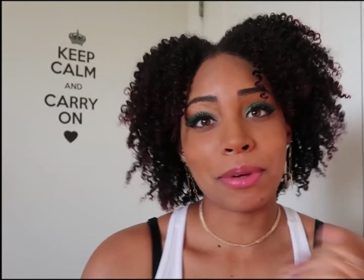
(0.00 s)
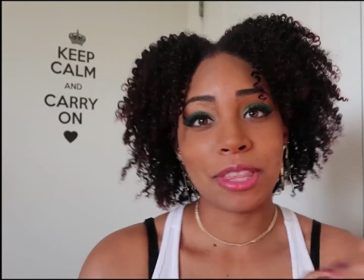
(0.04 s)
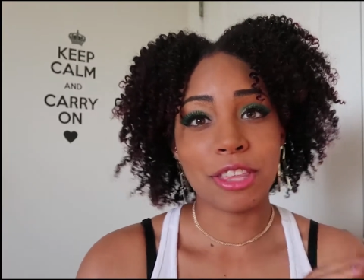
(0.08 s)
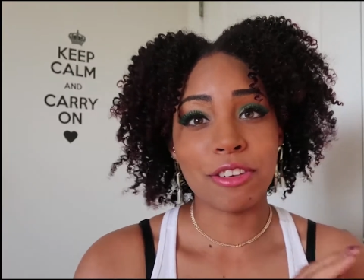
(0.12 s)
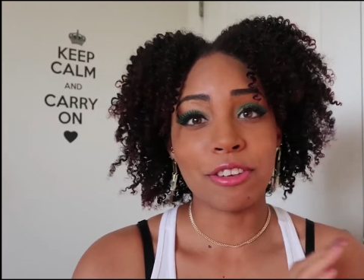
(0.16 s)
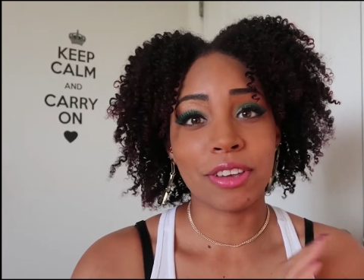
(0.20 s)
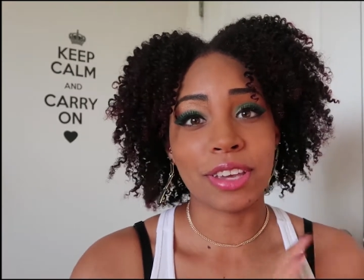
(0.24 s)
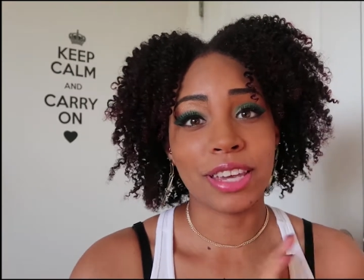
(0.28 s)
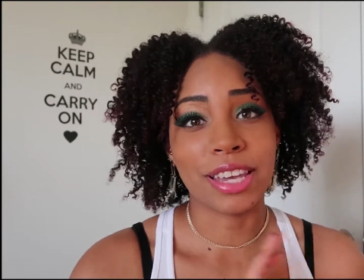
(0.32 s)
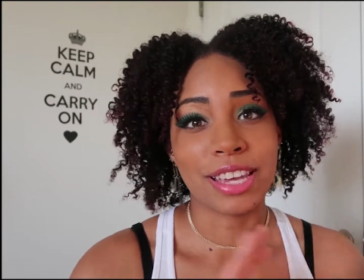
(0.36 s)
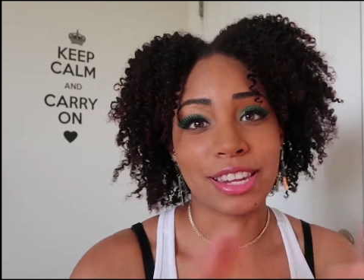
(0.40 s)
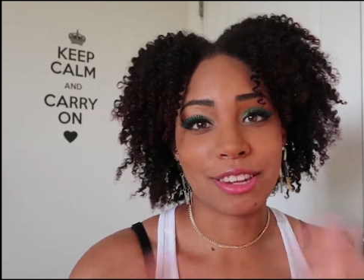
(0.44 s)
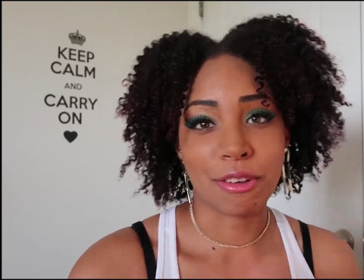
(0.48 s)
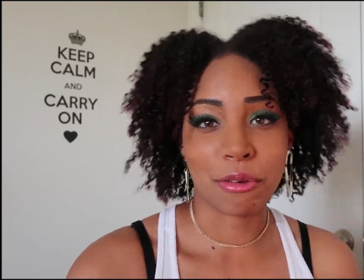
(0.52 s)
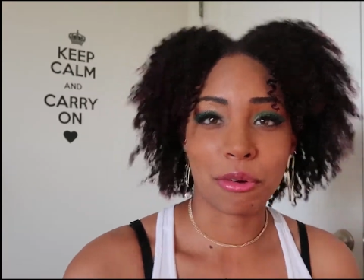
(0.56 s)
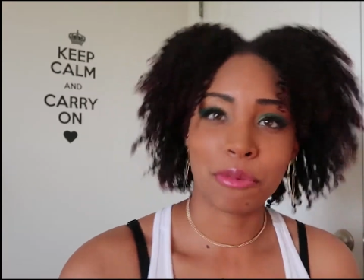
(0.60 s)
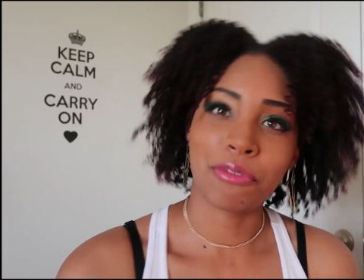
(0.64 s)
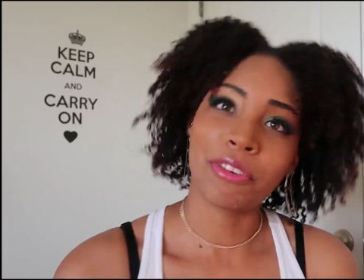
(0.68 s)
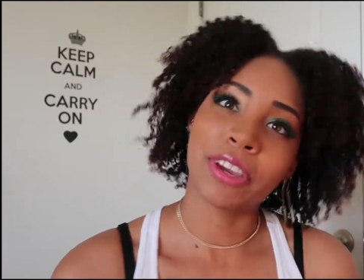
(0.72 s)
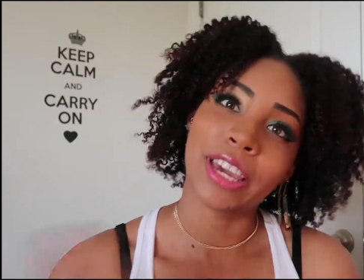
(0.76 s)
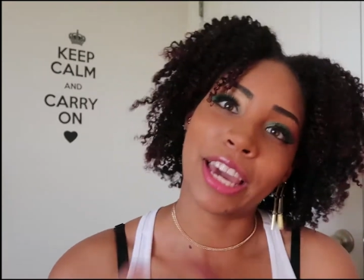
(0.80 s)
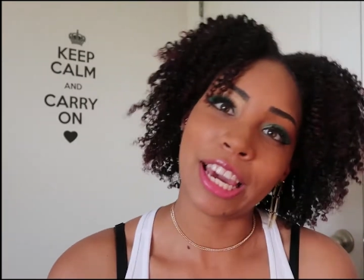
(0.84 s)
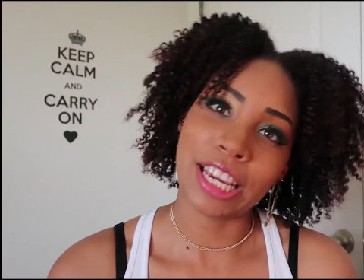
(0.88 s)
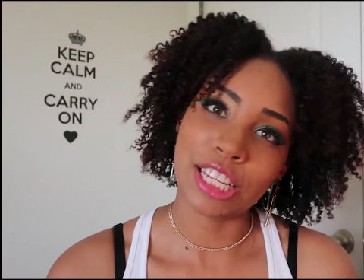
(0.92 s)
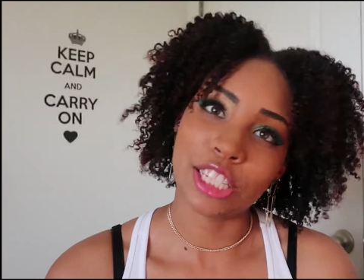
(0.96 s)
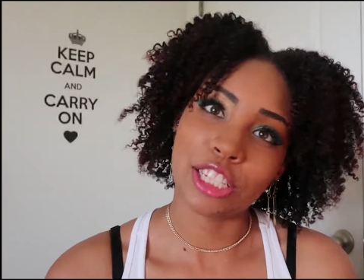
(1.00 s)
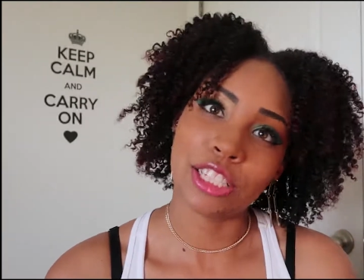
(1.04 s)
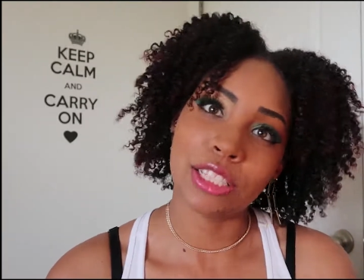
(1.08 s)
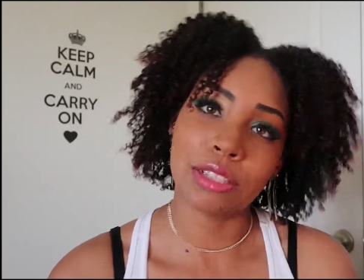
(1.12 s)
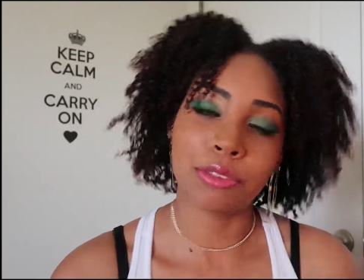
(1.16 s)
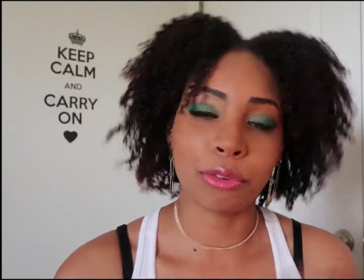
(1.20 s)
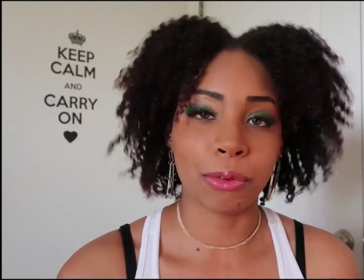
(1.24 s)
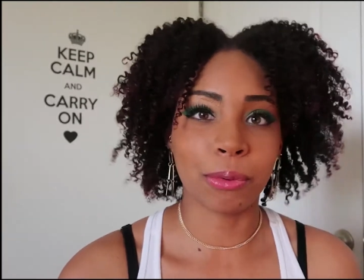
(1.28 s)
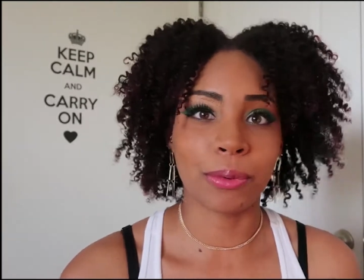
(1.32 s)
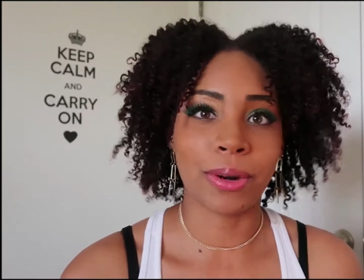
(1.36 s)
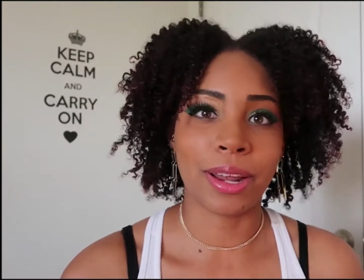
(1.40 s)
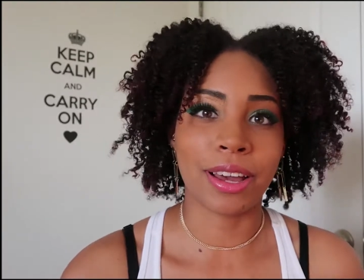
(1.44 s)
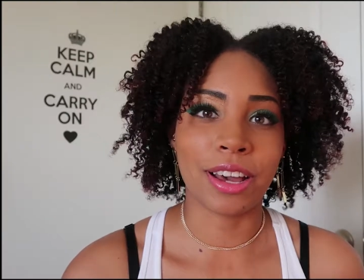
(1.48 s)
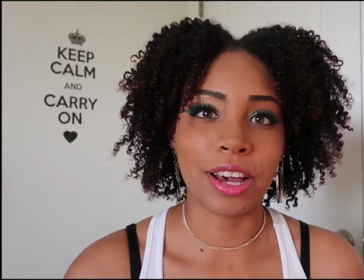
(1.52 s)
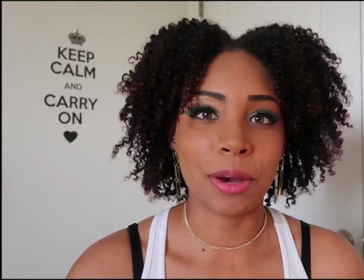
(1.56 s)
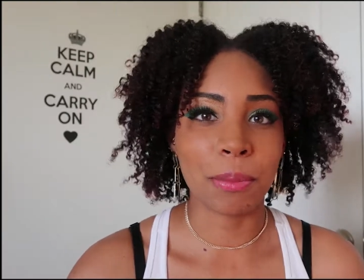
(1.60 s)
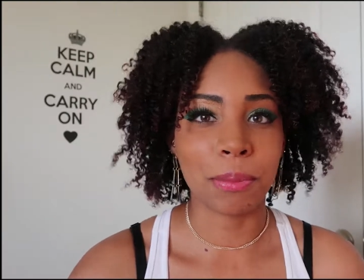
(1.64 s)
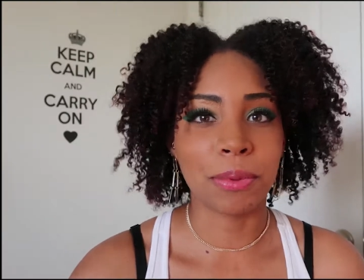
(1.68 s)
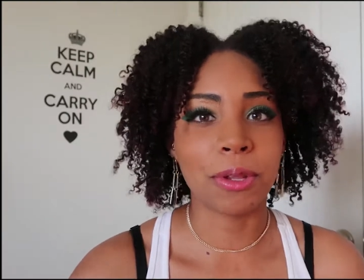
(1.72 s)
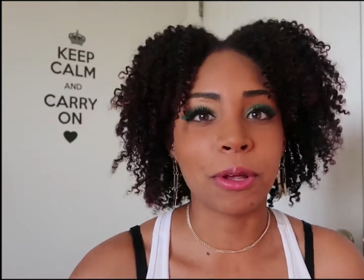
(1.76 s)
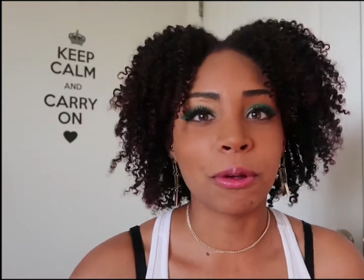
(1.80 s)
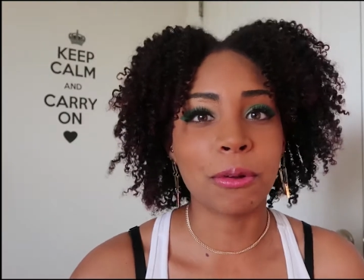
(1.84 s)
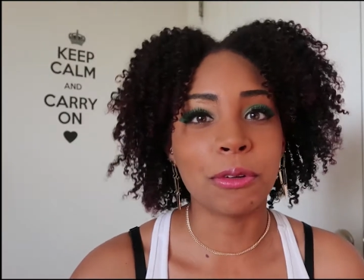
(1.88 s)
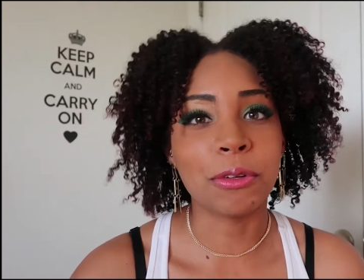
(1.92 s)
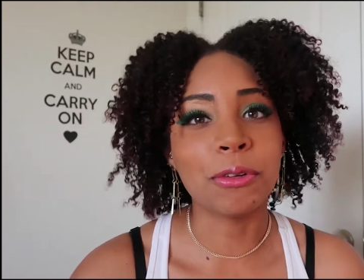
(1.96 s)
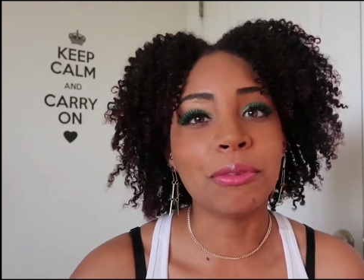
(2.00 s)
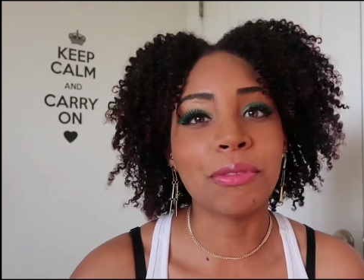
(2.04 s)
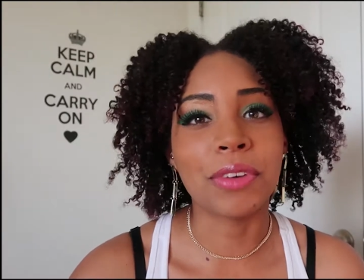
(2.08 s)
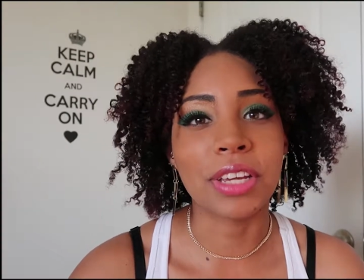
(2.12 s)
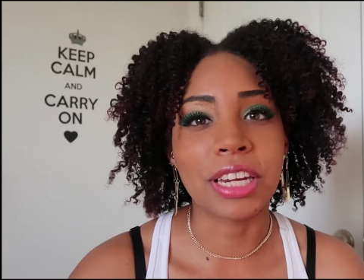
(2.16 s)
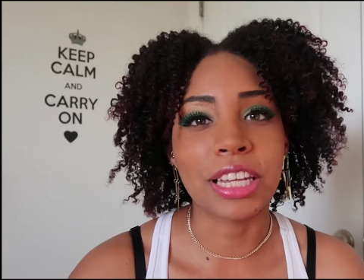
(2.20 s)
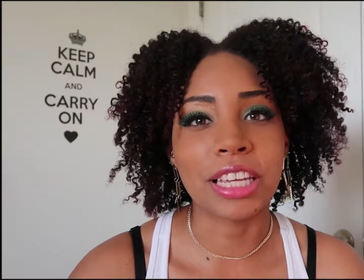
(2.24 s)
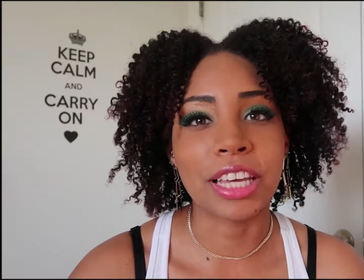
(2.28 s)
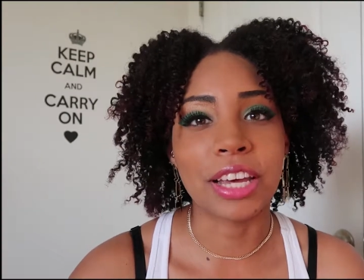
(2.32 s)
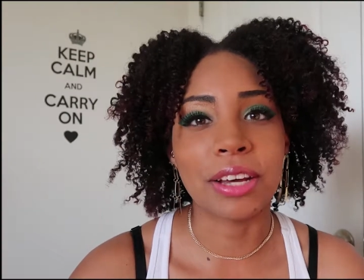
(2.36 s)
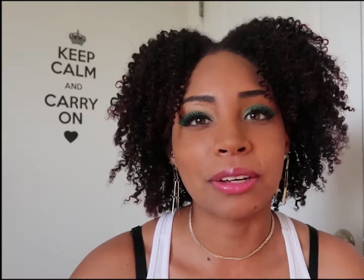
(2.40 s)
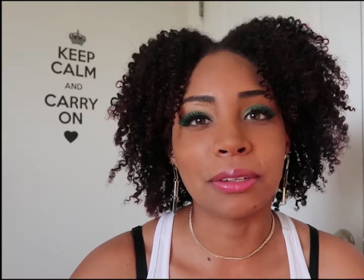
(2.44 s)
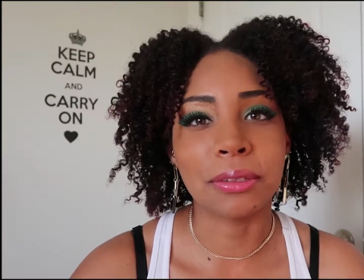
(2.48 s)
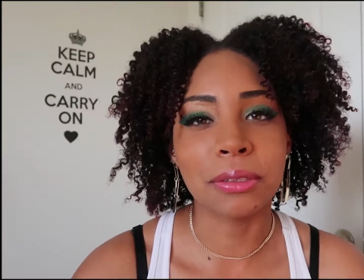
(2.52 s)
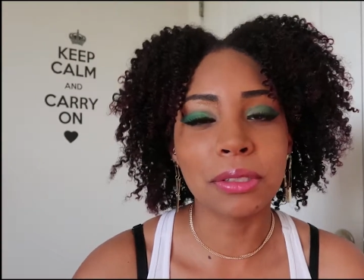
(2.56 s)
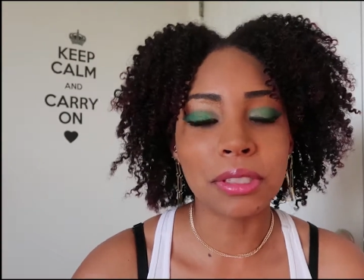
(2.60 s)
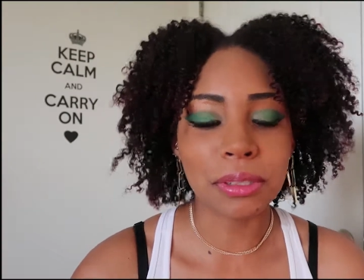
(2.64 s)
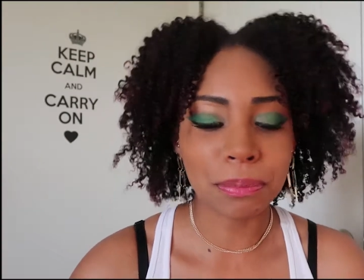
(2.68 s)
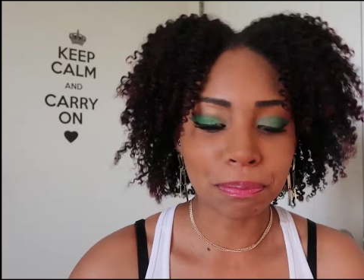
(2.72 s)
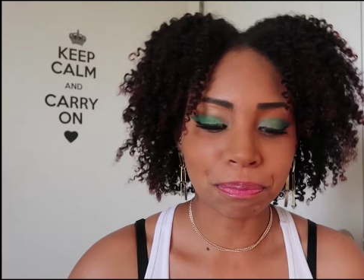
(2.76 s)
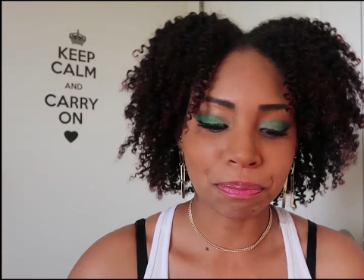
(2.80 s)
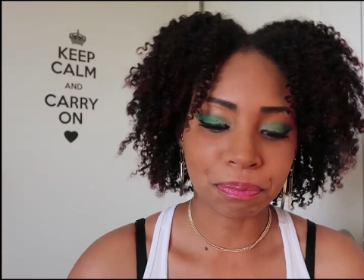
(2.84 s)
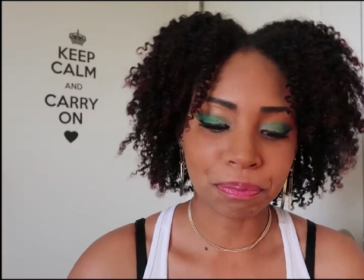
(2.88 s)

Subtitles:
and then you can get notifications for when I upload new videos.